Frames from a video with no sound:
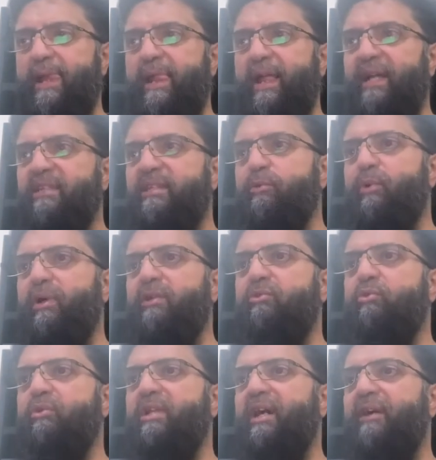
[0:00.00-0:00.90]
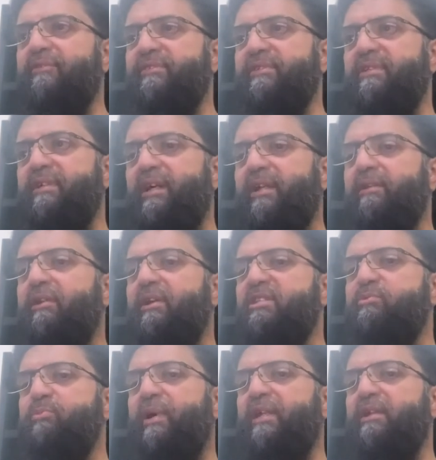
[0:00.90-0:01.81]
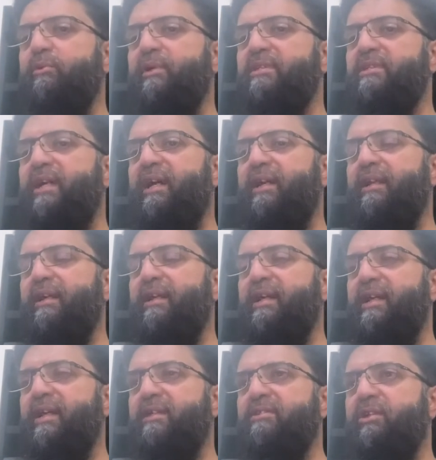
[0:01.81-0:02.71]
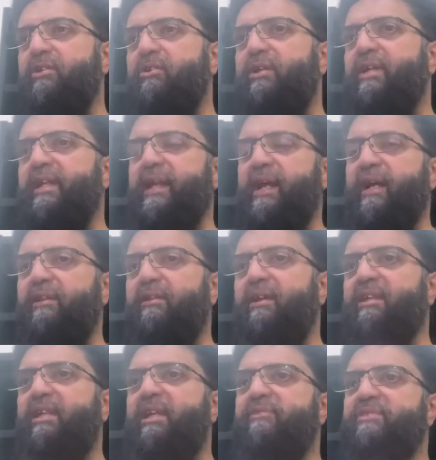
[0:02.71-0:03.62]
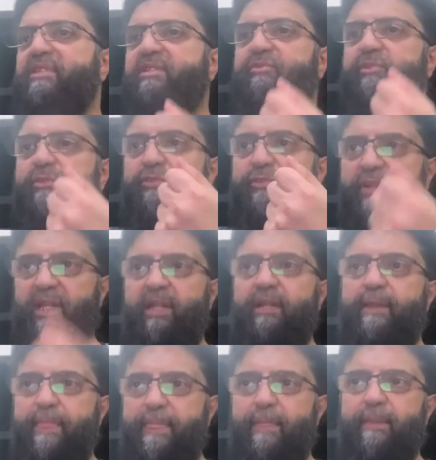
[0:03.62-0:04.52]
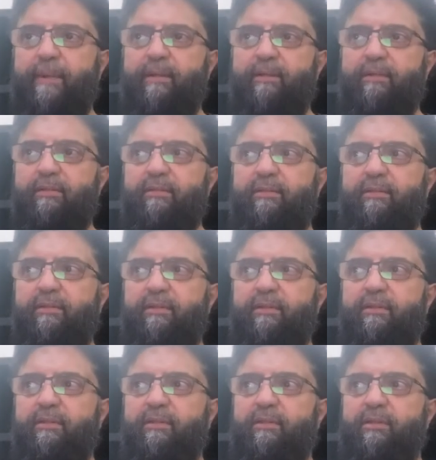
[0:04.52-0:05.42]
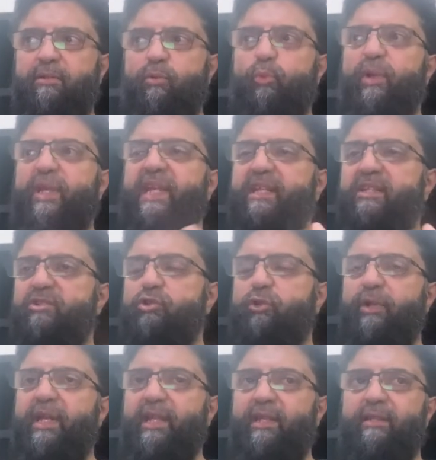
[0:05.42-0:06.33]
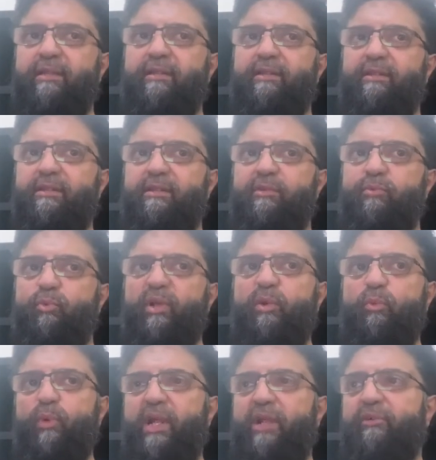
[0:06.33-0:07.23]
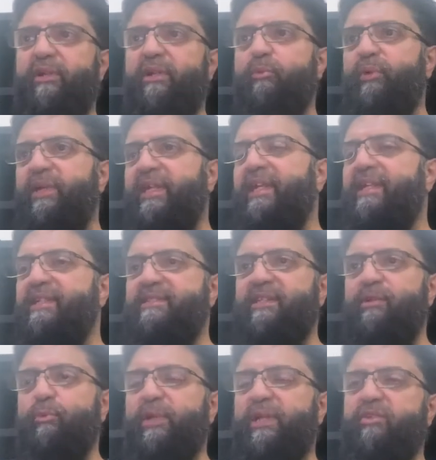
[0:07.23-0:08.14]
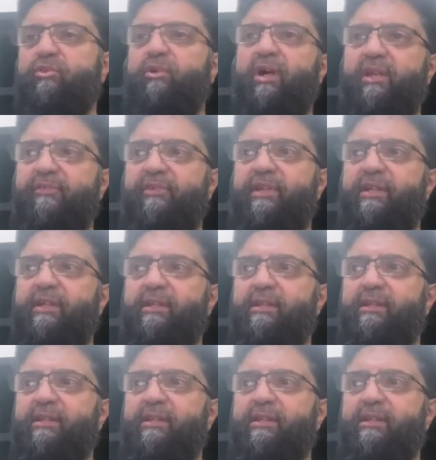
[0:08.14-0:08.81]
and the one who loves, Allah subhanahu wa ta'ala. So look at it, Allah gives us for free. We enjoy it, we wear it, we eat it, we drive it.